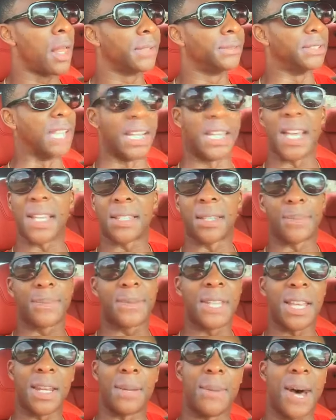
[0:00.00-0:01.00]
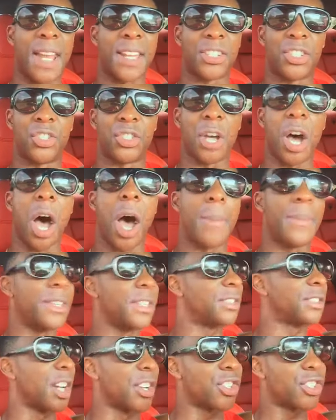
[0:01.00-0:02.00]
I guess, upset about his job, and he
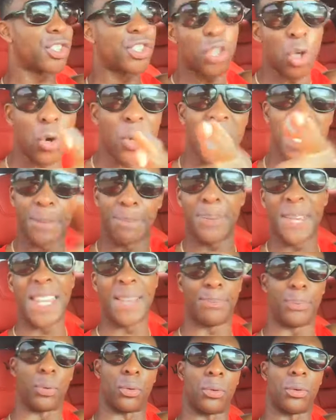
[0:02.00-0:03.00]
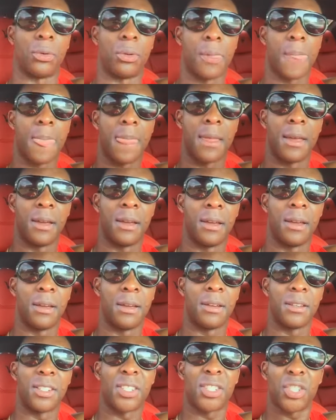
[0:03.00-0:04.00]
starts shooting people.
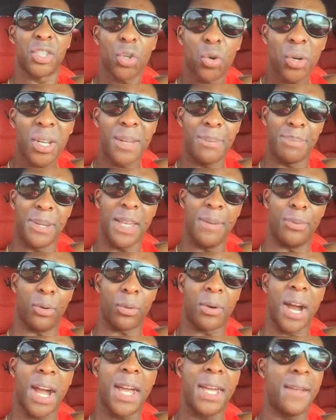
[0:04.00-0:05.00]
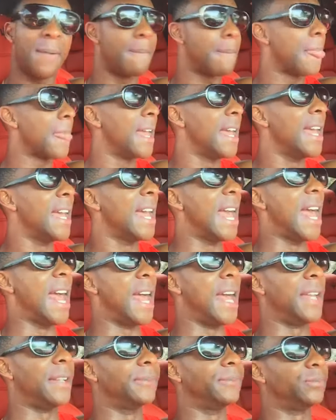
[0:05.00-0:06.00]
Shooting people, right?
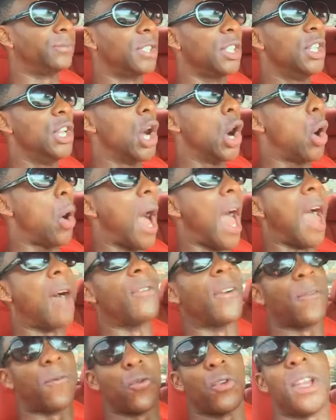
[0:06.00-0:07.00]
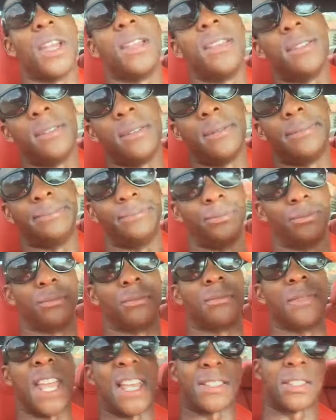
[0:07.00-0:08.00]
And, you know, I have a friend
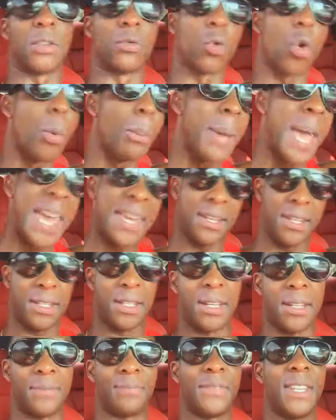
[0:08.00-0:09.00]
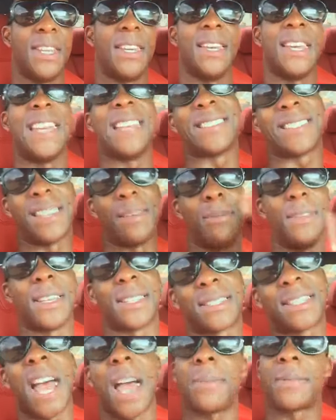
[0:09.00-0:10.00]
that's in Romania. He sent me a
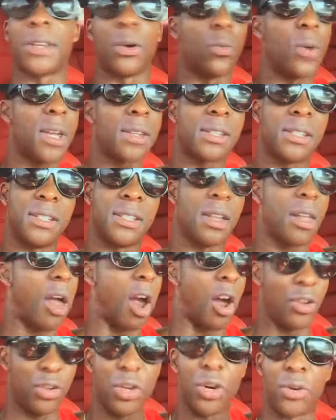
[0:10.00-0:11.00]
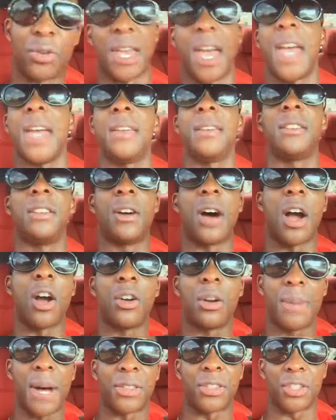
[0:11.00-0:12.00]
Skype, said, Wesley, are you okay? You know, I heard
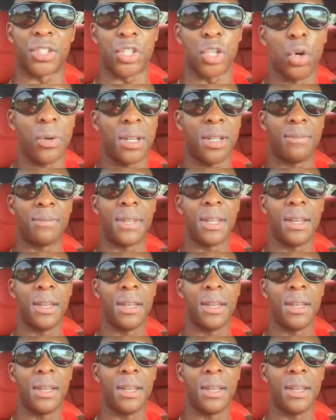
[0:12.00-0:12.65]
about the shooting.